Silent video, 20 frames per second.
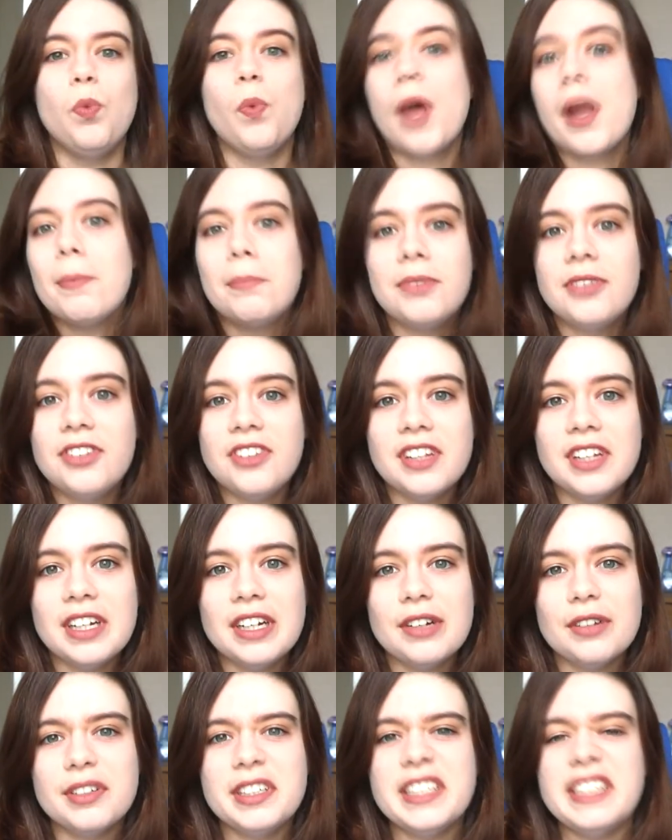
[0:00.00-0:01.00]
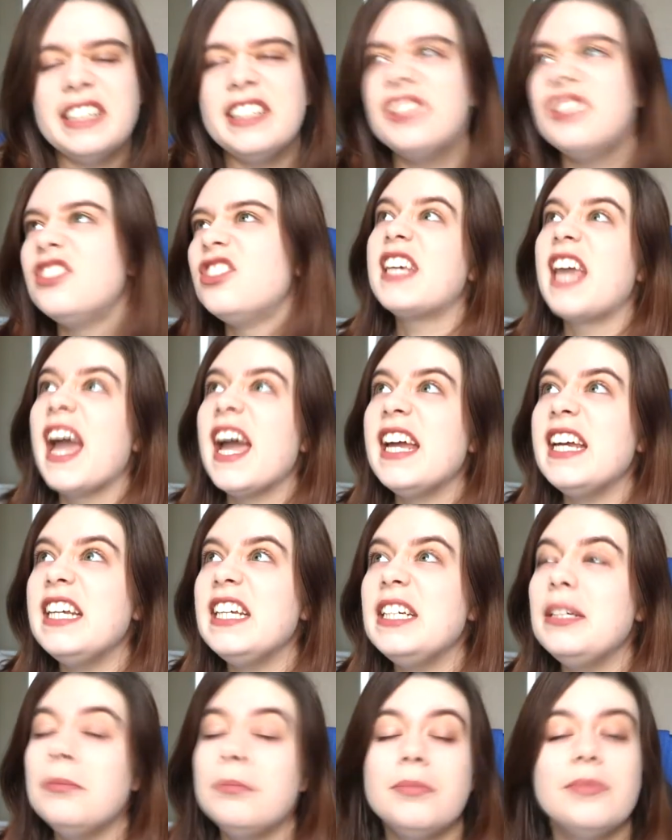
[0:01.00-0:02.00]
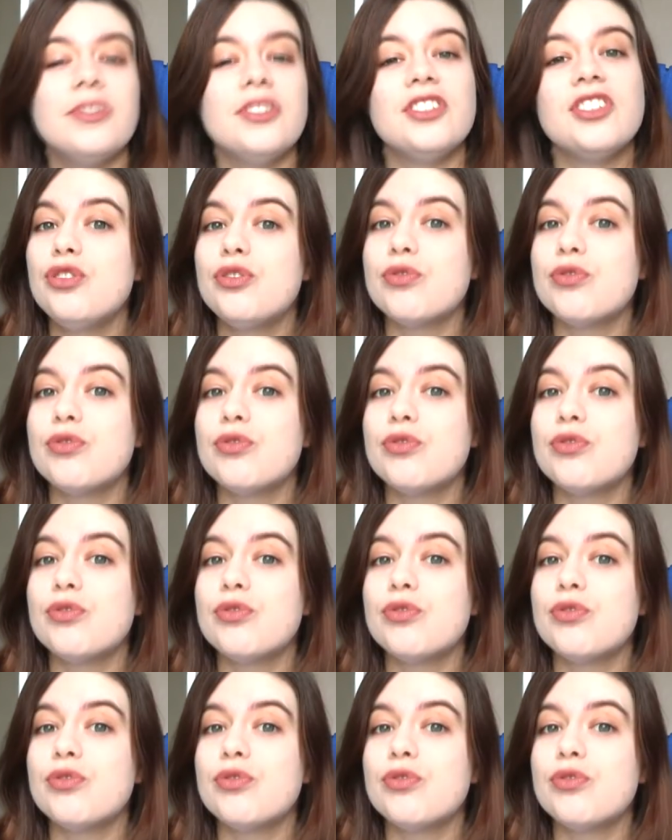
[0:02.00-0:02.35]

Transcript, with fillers: web series, games,